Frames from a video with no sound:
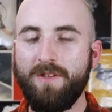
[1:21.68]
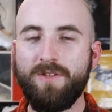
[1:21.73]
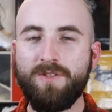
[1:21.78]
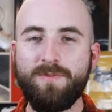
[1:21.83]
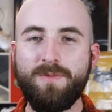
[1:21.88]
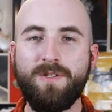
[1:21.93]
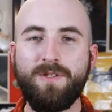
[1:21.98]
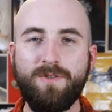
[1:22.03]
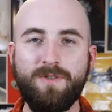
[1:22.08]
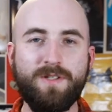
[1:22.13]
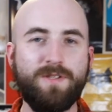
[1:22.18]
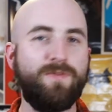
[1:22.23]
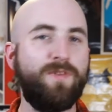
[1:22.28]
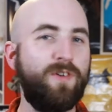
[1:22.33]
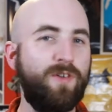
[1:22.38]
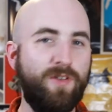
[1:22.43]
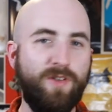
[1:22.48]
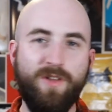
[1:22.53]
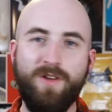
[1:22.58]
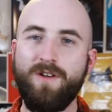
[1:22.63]
Emilio's been doing this for
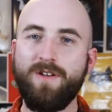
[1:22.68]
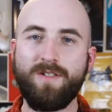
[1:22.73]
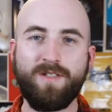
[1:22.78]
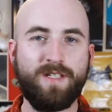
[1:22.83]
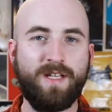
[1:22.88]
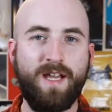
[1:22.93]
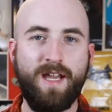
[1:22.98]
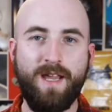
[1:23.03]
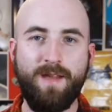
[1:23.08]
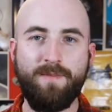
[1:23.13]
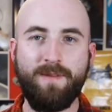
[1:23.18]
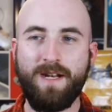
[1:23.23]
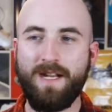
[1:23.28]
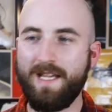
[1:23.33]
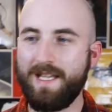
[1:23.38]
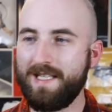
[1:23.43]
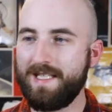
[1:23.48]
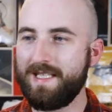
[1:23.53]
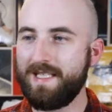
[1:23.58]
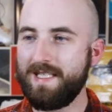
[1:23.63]
a long time and I
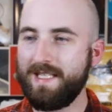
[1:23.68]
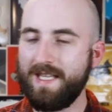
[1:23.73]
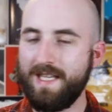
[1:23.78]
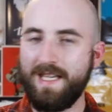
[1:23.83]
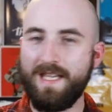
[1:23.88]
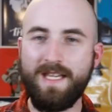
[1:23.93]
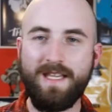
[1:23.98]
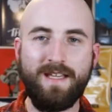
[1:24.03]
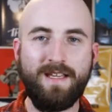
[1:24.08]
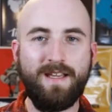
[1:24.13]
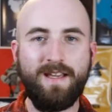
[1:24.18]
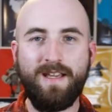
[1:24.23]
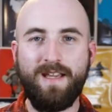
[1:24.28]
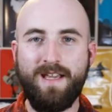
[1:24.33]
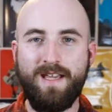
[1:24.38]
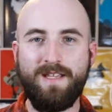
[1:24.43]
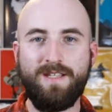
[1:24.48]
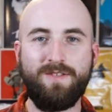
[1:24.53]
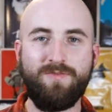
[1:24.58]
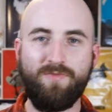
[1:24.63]
can see
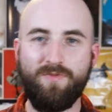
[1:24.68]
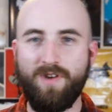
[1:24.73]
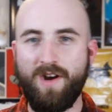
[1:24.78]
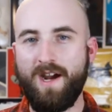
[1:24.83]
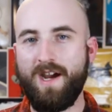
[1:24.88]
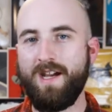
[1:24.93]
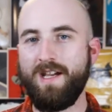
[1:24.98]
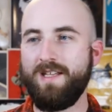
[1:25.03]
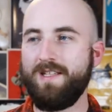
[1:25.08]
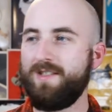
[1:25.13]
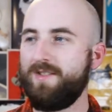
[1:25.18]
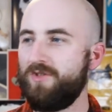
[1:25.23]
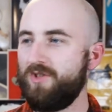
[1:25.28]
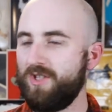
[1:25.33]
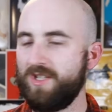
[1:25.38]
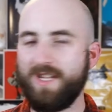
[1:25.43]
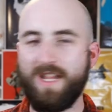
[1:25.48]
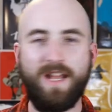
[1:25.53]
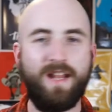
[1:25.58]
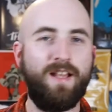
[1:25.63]
his rise
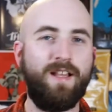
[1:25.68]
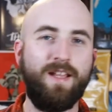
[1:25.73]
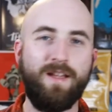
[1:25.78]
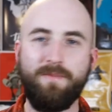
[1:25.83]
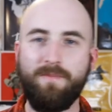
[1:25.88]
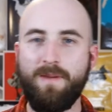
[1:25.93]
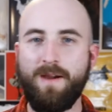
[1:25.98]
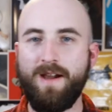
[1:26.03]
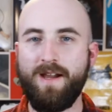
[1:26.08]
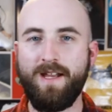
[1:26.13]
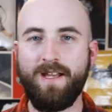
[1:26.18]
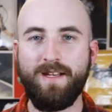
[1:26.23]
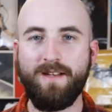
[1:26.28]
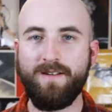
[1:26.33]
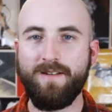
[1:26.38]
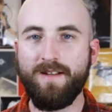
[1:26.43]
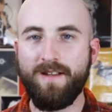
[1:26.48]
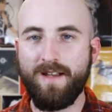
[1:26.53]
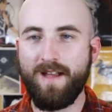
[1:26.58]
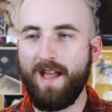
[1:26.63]
just kind of like
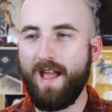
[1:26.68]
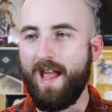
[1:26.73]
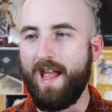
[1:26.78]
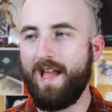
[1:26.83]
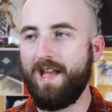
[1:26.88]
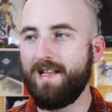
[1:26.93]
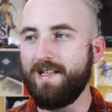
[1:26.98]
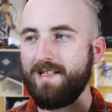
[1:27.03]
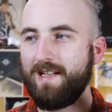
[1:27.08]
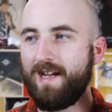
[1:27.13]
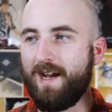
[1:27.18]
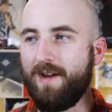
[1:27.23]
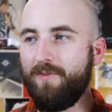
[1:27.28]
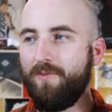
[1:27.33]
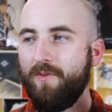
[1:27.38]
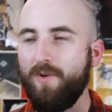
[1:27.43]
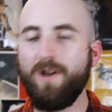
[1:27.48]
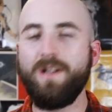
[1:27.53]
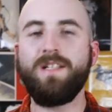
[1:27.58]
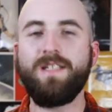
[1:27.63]
mine and I
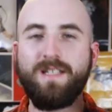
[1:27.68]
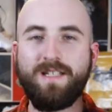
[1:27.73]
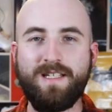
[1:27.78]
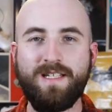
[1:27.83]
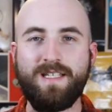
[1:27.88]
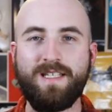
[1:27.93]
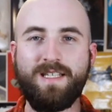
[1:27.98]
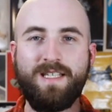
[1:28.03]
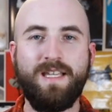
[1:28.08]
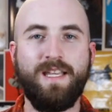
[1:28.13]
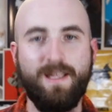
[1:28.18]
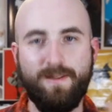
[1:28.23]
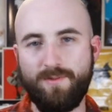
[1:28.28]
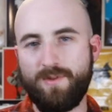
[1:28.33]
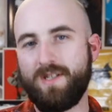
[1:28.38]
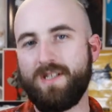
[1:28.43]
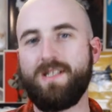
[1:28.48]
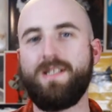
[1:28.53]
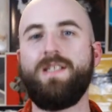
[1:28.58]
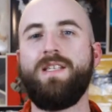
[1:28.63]
want to see him
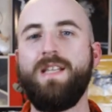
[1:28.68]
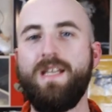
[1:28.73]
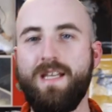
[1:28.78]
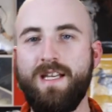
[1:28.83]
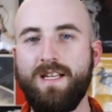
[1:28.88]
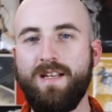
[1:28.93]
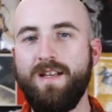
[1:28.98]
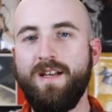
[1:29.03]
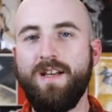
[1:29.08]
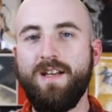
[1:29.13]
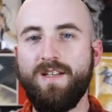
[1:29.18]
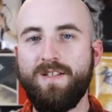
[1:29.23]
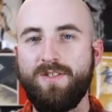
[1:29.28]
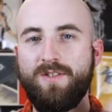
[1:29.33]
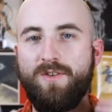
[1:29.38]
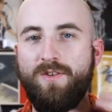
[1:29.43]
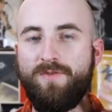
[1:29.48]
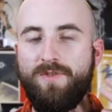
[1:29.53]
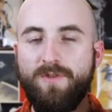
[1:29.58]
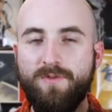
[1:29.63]
succeed.
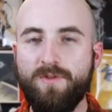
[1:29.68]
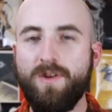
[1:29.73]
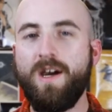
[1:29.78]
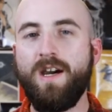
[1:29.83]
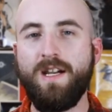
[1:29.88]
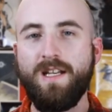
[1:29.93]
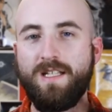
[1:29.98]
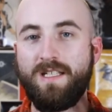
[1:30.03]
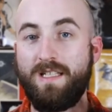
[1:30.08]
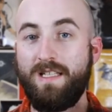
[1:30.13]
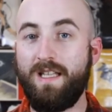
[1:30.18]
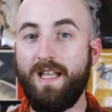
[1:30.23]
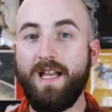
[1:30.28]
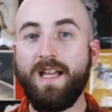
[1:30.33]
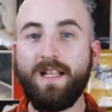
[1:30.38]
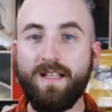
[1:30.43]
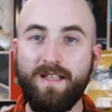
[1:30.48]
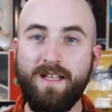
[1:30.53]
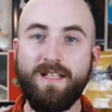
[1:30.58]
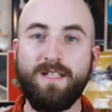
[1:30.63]
So if you guys
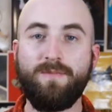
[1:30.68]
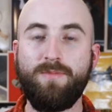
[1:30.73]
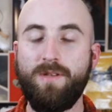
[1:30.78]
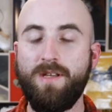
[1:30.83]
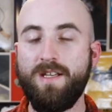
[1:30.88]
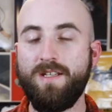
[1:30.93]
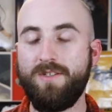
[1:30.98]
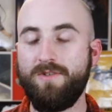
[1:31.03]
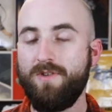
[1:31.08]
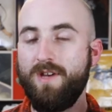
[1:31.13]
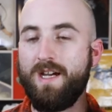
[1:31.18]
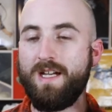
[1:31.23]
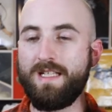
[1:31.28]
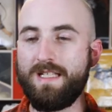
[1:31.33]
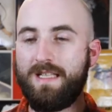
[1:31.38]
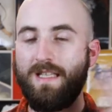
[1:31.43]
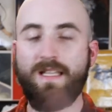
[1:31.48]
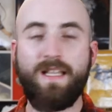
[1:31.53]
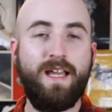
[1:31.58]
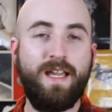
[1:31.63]
like Let's Plays, you guys
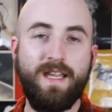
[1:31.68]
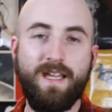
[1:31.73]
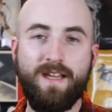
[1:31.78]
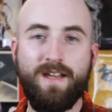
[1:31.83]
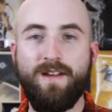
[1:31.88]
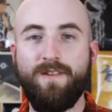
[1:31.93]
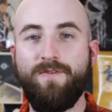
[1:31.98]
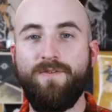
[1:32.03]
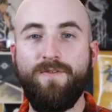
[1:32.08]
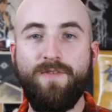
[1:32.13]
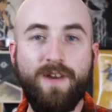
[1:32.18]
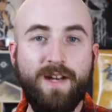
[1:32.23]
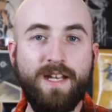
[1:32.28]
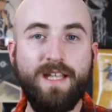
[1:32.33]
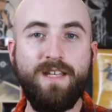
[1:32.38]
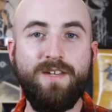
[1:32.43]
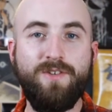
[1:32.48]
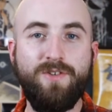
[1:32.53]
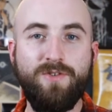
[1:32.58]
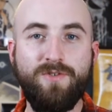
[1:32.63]
like a
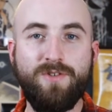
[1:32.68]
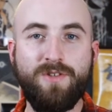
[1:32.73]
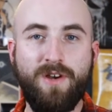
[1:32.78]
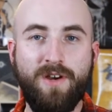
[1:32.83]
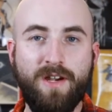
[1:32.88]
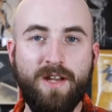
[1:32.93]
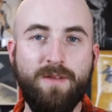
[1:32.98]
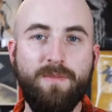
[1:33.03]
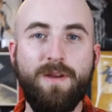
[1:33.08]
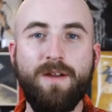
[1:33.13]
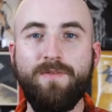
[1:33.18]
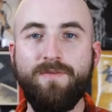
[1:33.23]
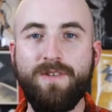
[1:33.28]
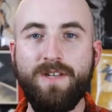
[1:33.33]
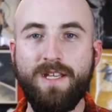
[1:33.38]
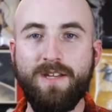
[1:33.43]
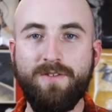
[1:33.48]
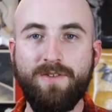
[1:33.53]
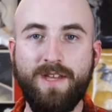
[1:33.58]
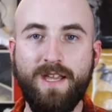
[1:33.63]
funny dude talking about
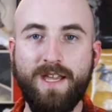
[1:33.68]
video